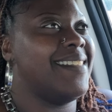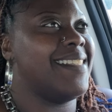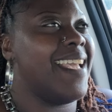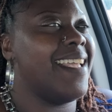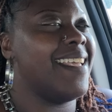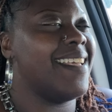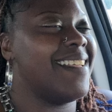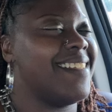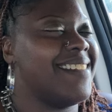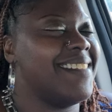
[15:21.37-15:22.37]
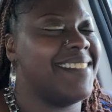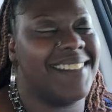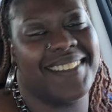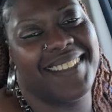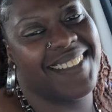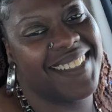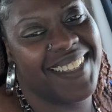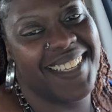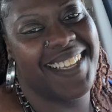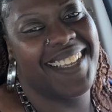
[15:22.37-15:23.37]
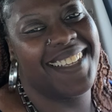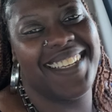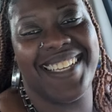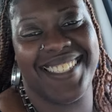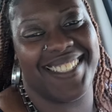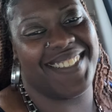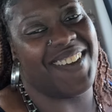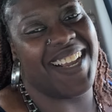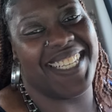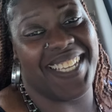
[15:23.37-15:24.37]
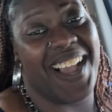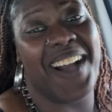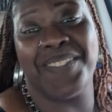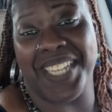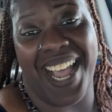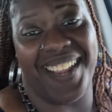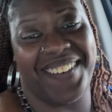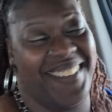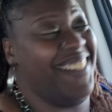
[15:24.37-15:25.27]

dang it. This is crazy, y'all. I'm tired.